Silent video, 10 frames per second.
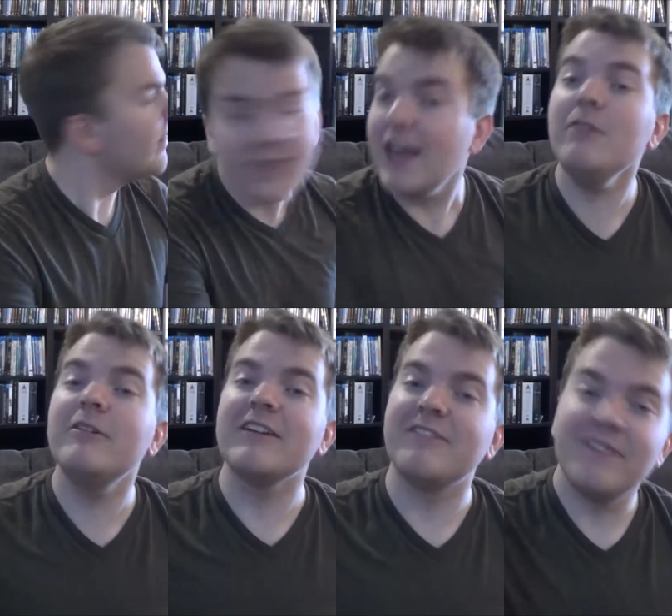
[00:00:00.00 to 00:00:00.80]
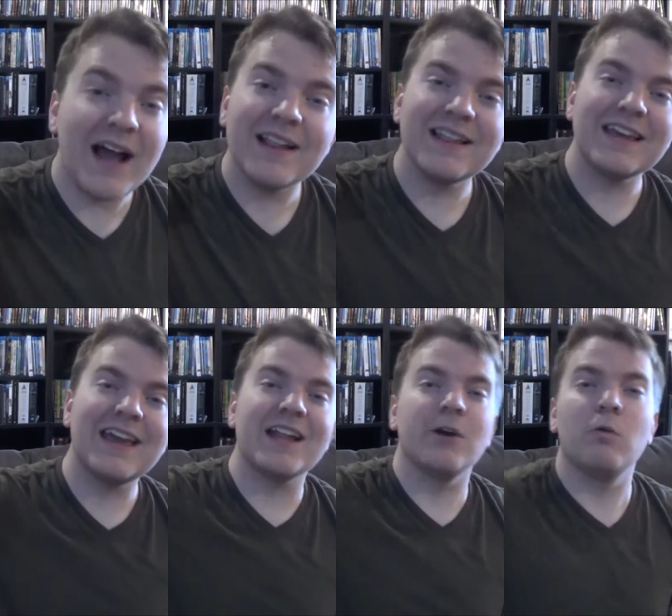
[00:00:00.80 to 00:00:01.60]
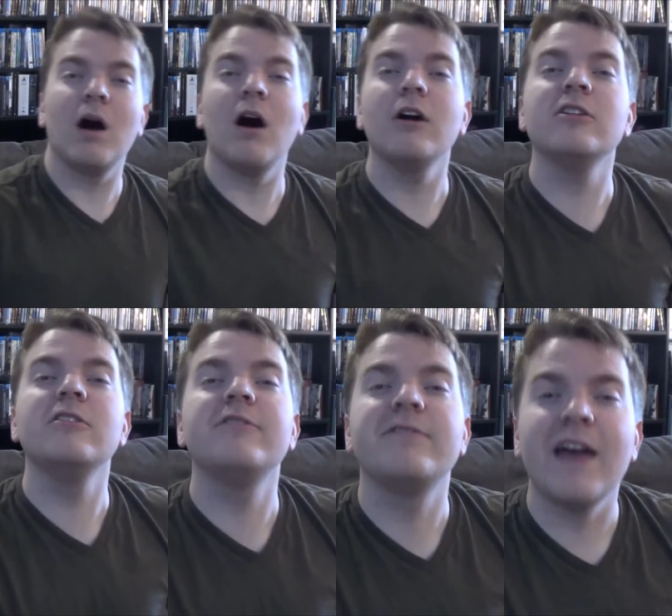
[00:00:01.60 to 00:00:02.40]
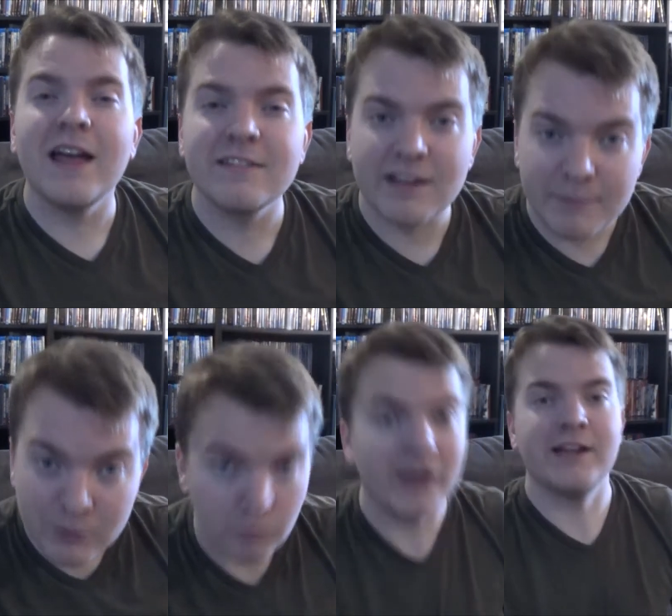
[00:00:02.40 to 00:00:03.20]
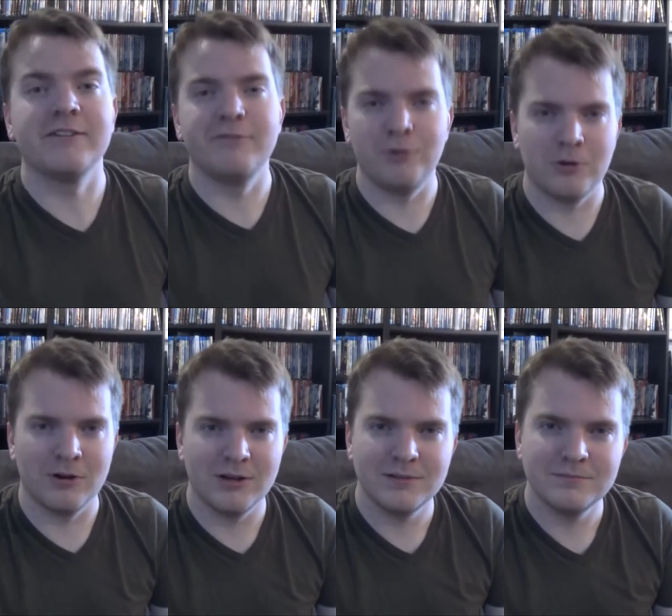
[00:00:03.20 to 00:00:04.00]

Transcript: Then we finally get it, what all you fans have been waiting for.